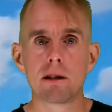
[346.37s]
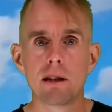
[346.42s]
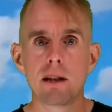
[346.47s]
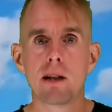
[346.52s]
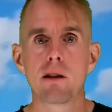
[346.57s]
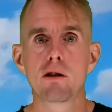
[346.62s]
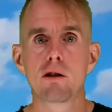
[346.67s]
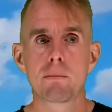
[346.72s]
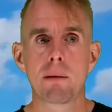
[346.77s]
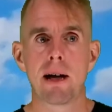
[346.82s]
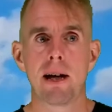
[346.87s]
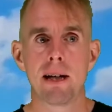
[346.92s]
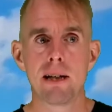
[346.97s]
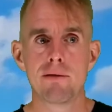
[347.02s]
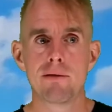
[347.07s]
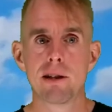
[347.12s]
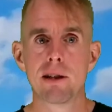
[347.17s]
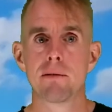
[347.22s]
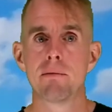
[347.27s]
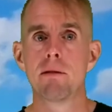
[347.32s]
yield
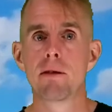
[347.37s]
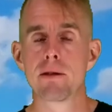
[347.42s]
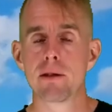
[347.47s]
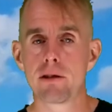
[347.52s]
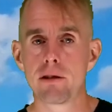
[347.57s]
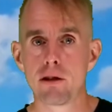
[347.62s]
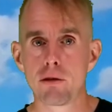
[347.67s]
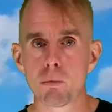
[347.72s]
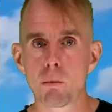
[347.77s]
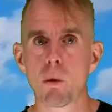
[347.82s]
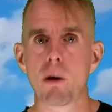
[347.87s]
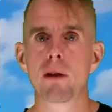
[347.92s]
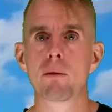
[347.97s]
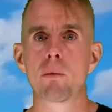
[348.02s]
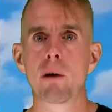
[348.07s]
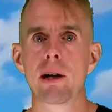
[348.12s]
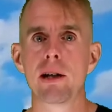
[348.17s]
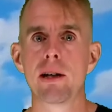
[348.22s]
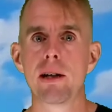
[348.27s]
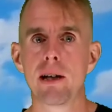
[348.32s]
behaviour, this is
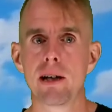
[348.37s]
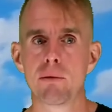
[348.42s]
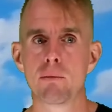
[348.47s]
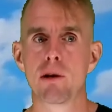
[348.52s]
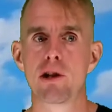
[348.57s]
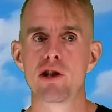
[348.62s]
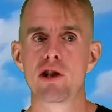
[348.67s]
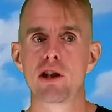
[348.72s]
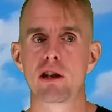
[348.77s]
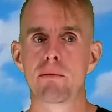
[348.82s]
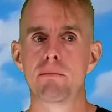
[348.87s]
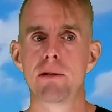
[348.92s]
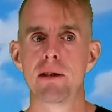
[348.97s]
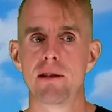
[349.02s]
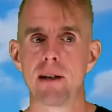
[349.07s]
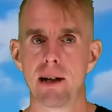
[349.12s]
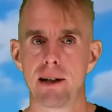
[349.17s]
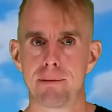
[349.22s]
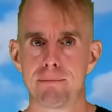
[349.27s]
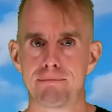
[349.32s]
one way in which it can be
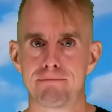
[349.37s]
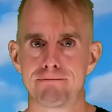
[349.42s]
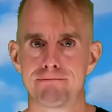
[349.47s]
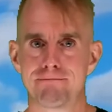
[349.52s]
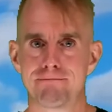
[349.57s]
done.